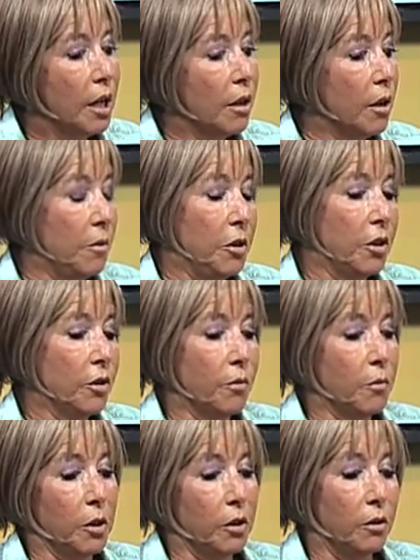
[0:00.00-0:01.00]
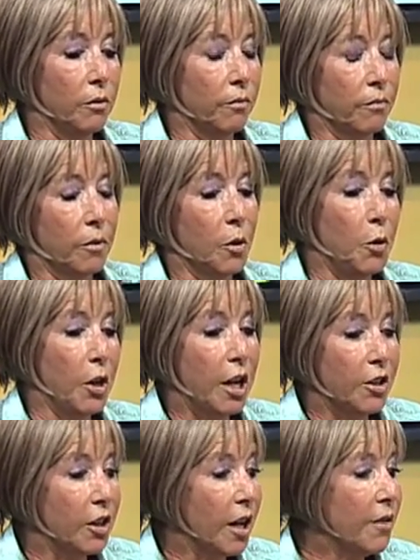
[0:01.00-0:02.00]
I mean, just from the little
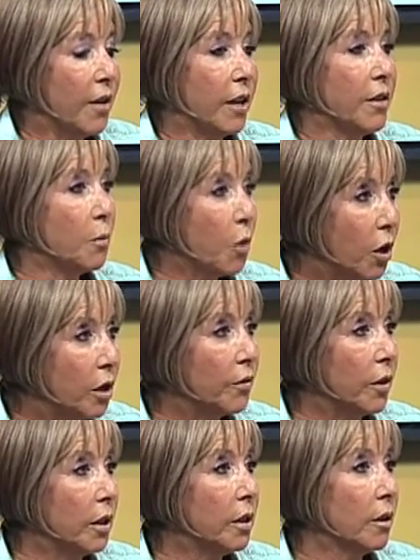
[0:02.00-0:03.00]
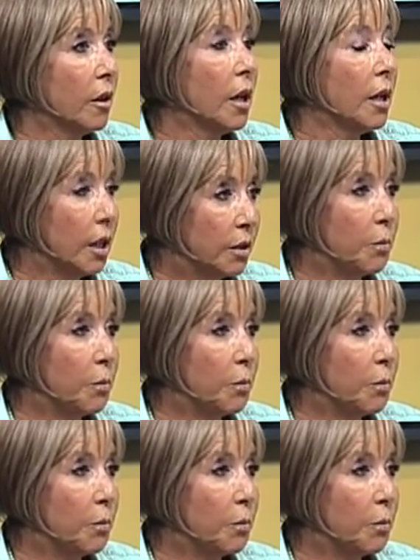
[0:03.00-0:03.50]
communication I've had, that part of it has